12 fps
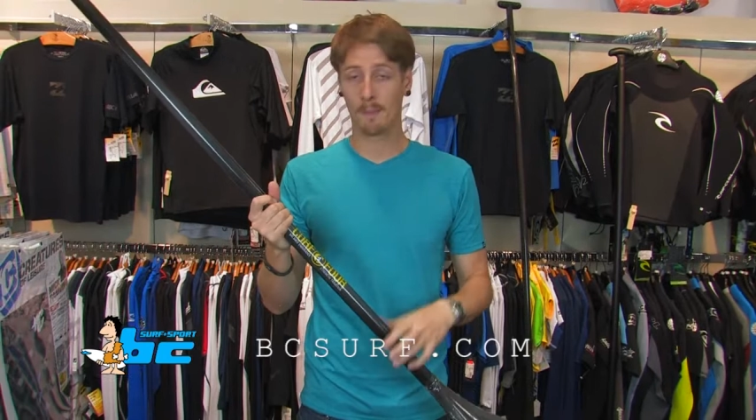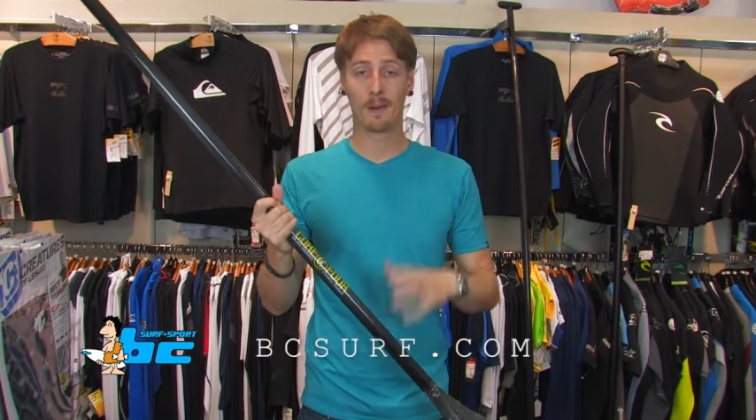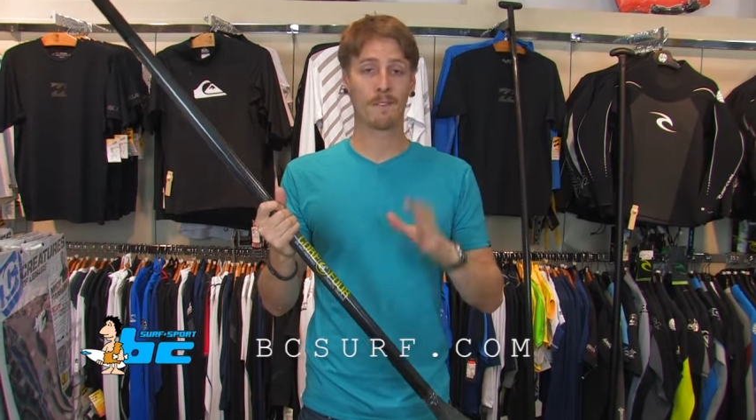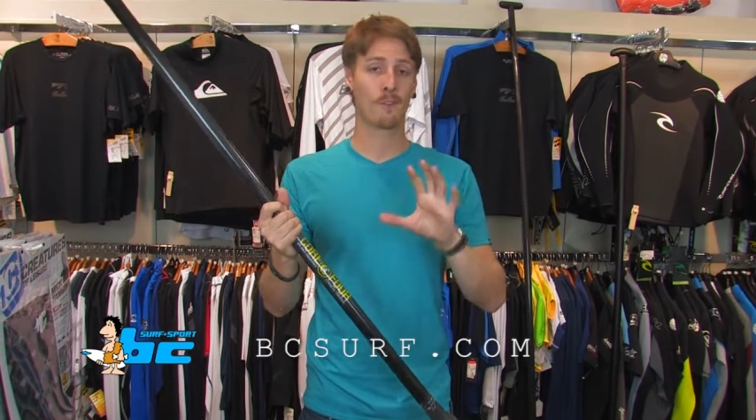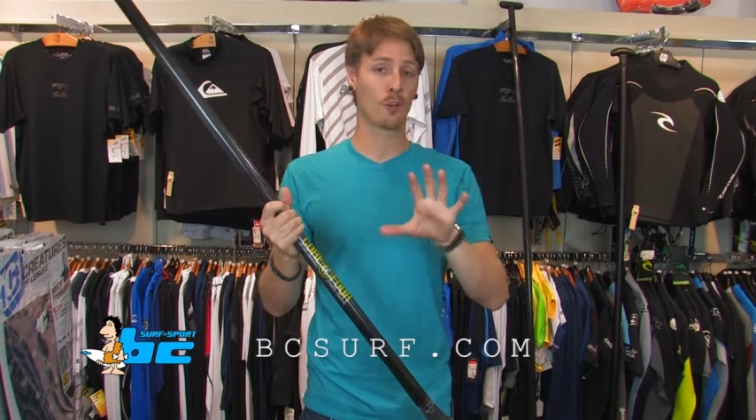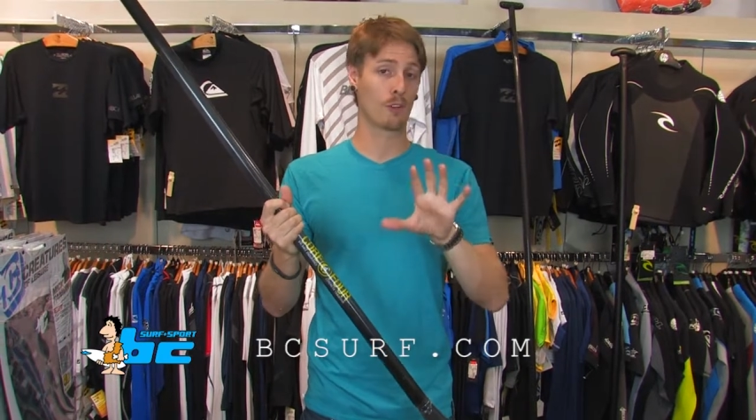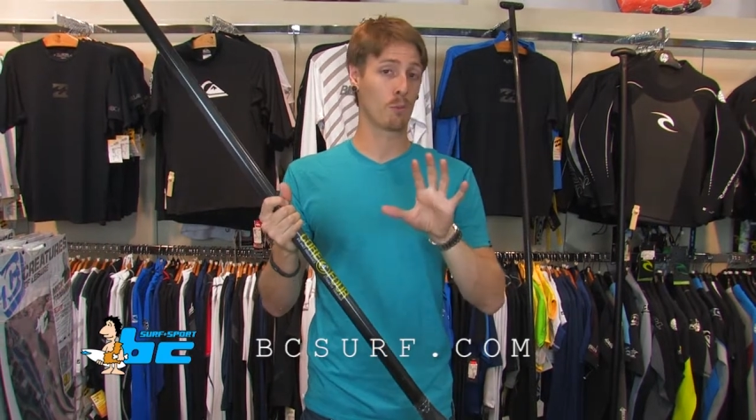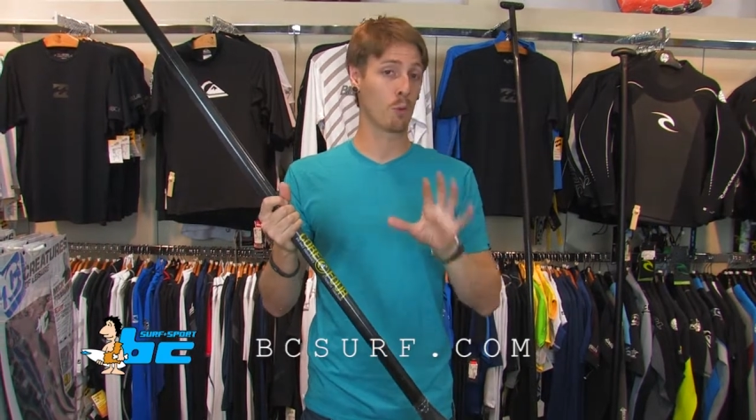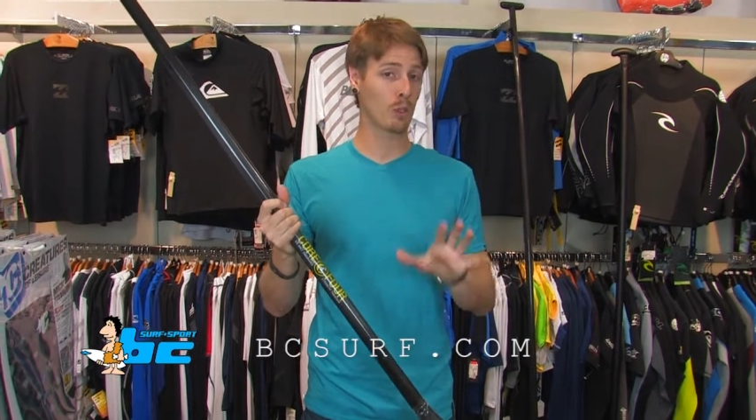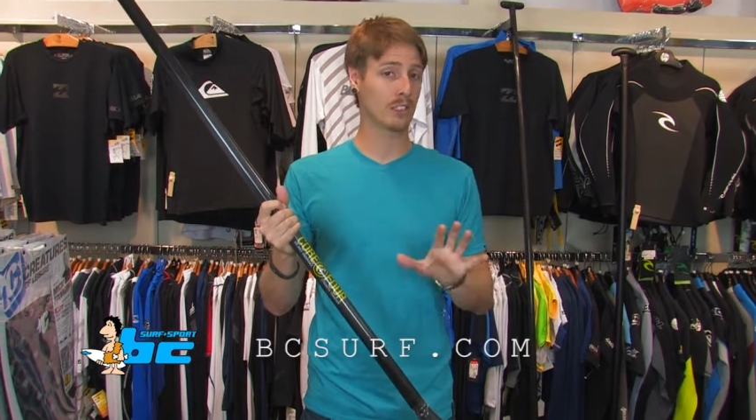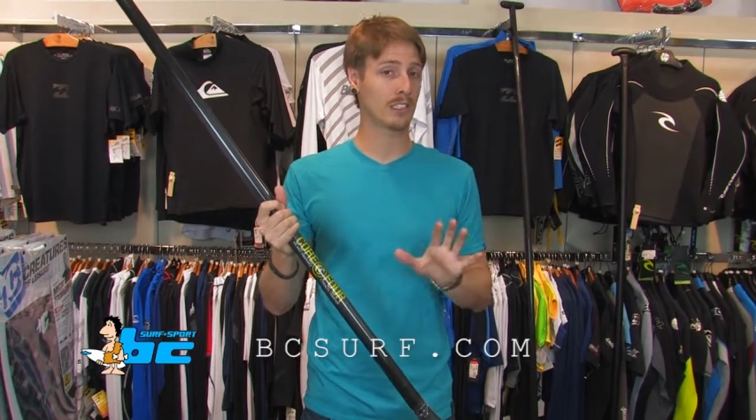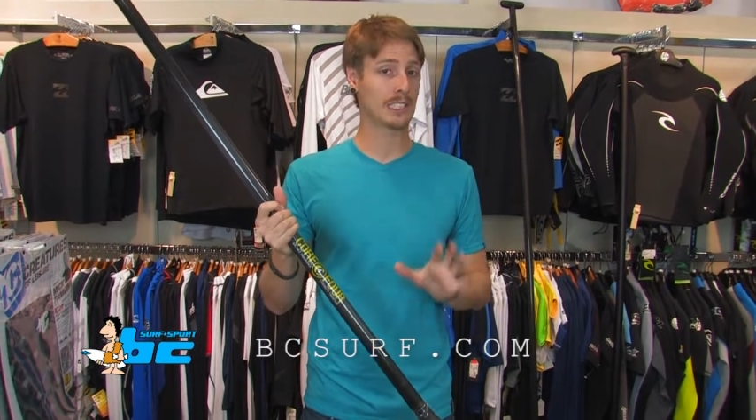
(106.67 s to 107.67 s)
but if you're a
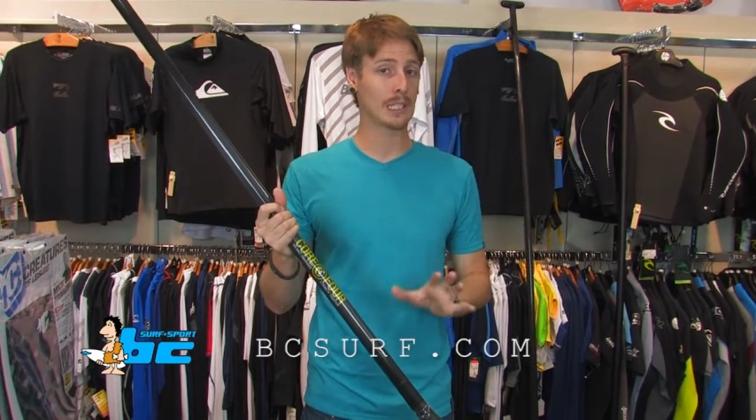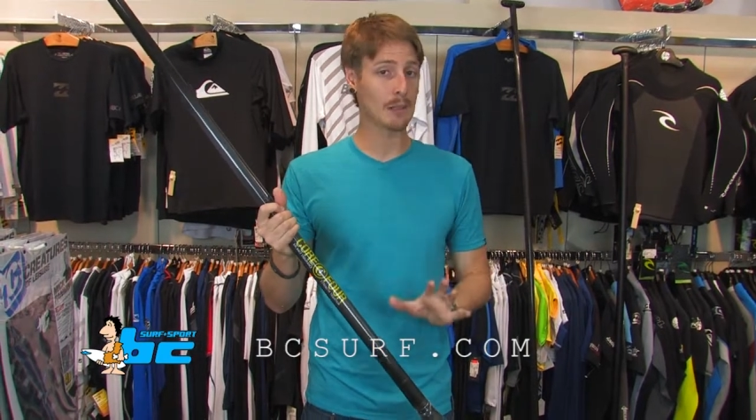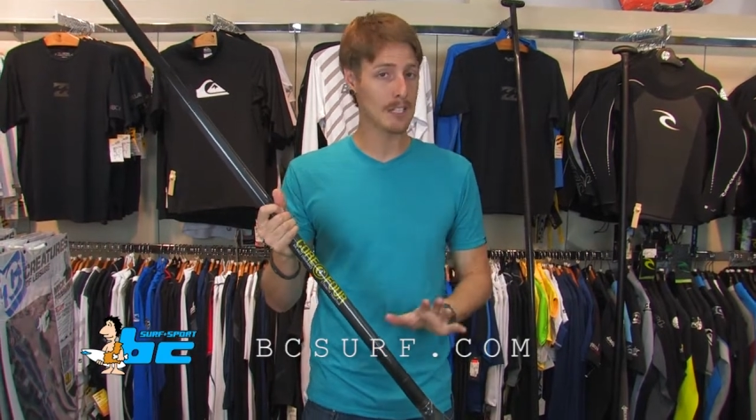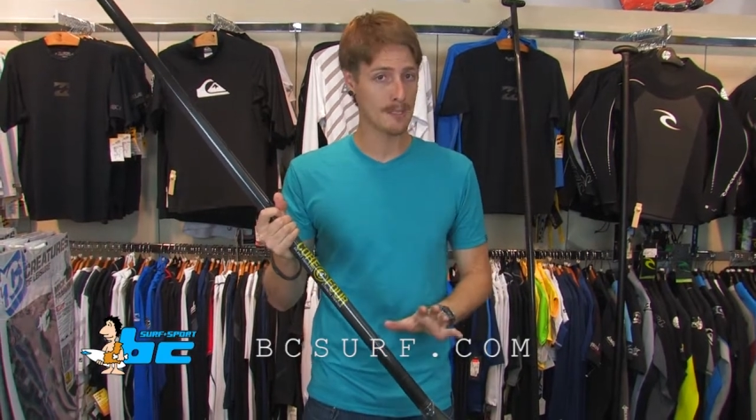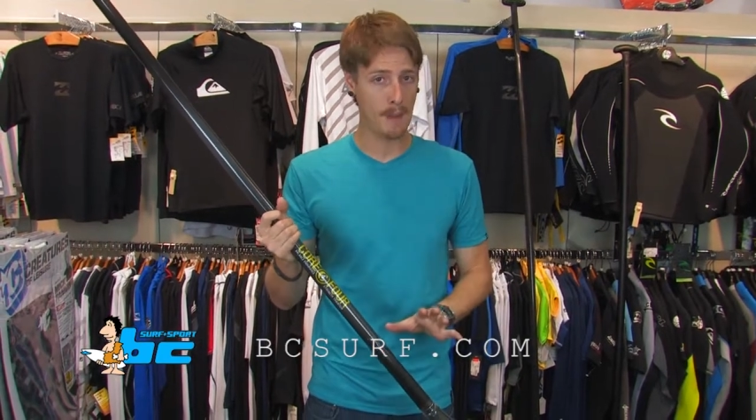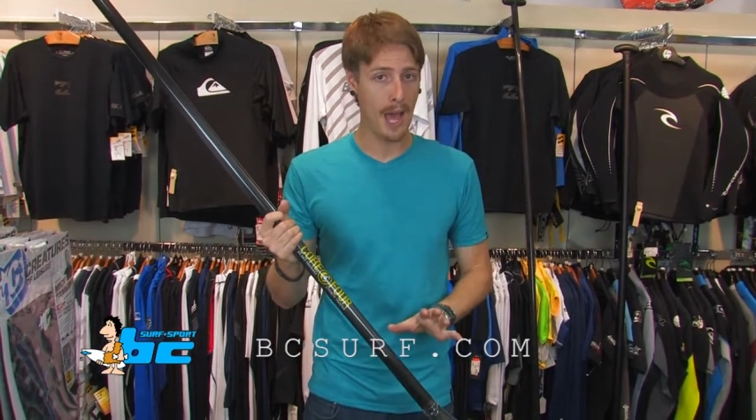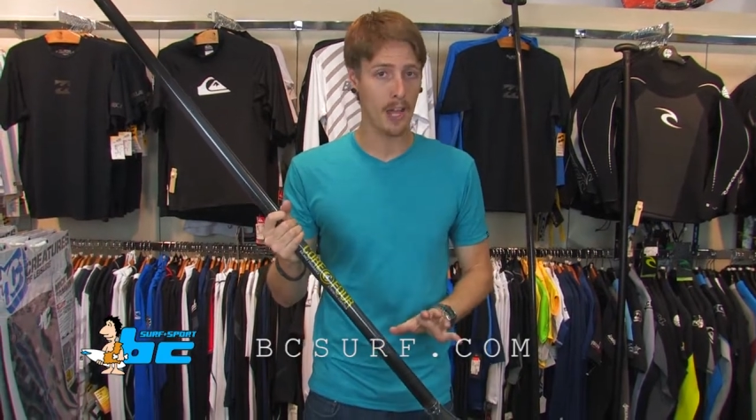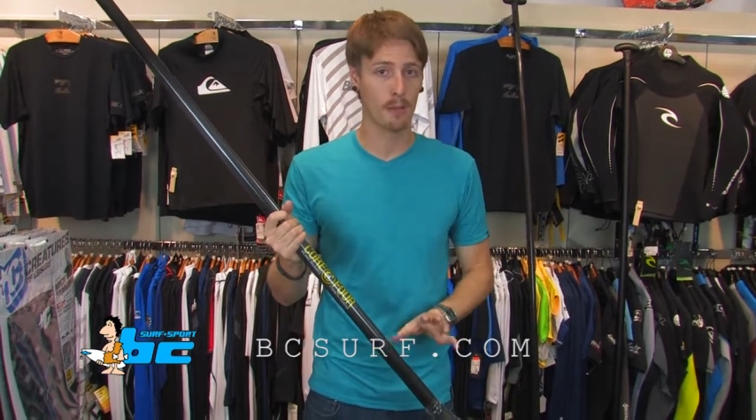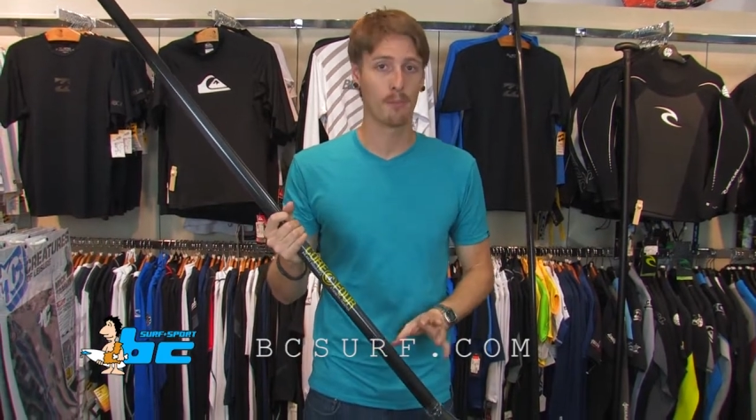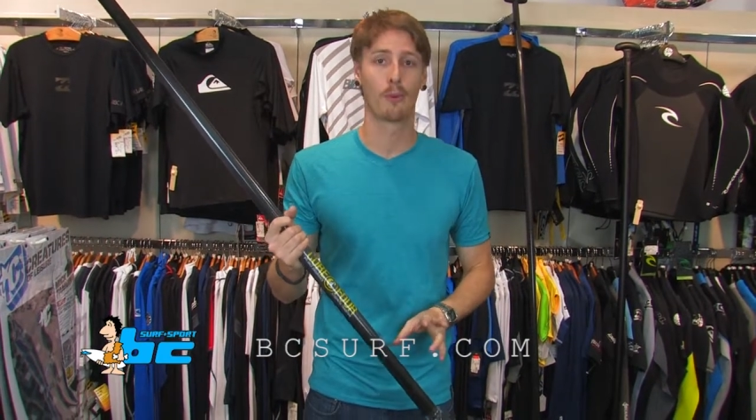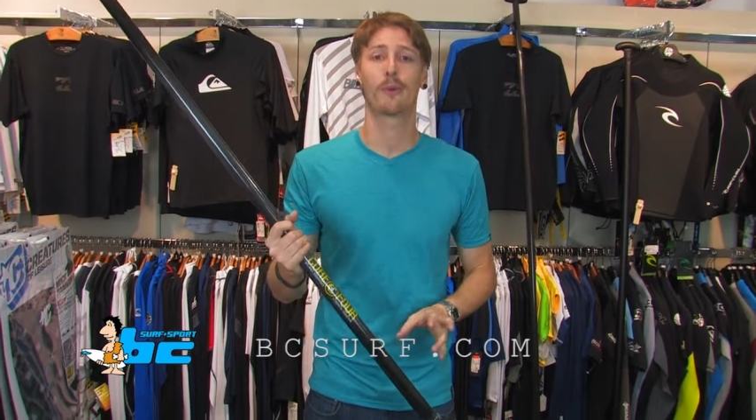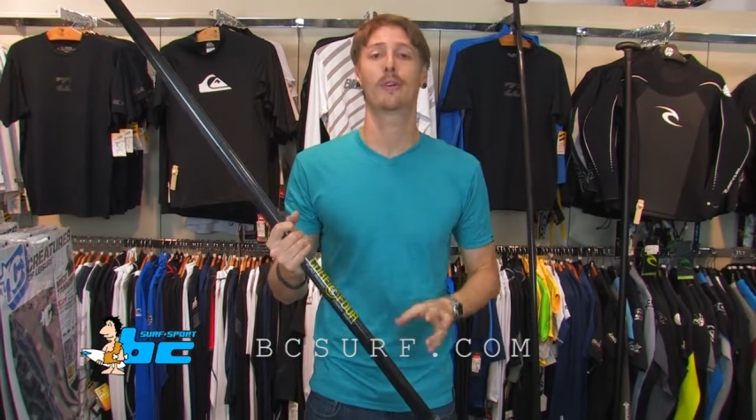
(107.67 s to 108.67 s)
more serious
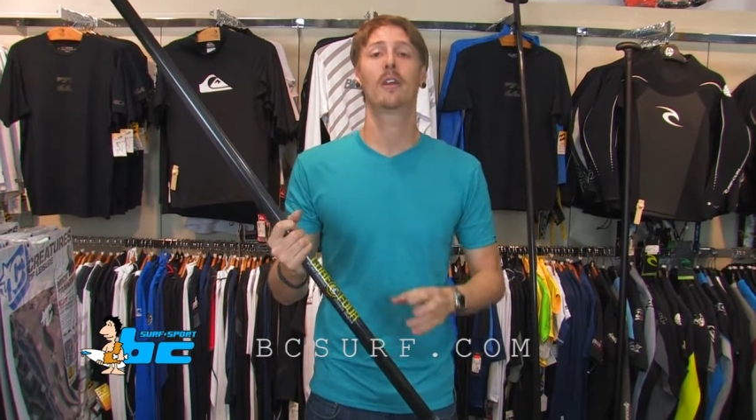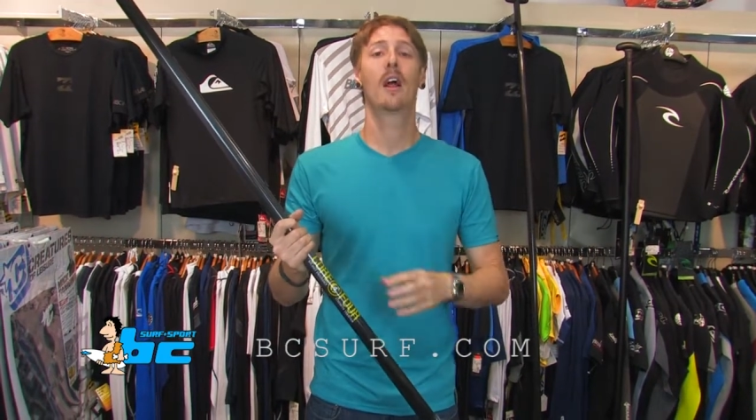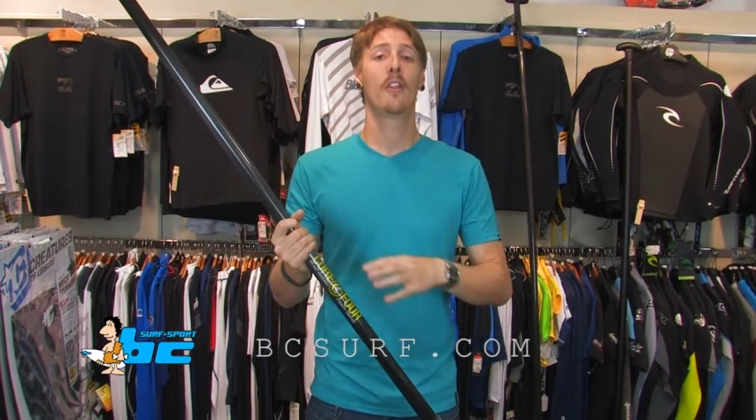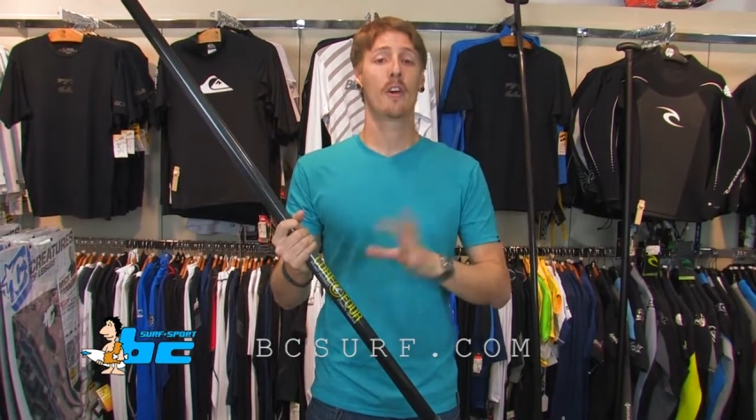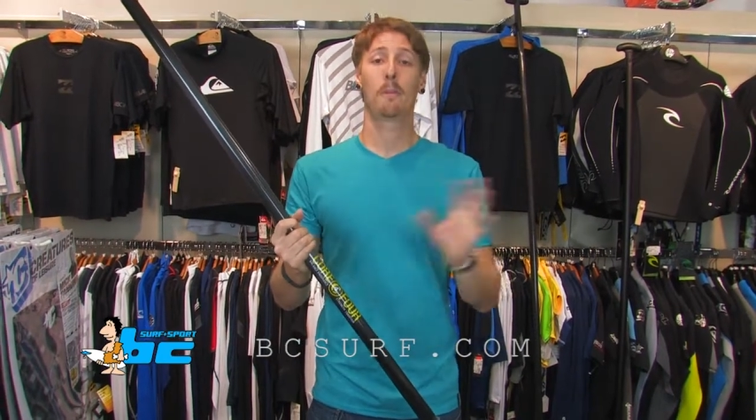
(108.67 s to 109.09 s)
paddleboarder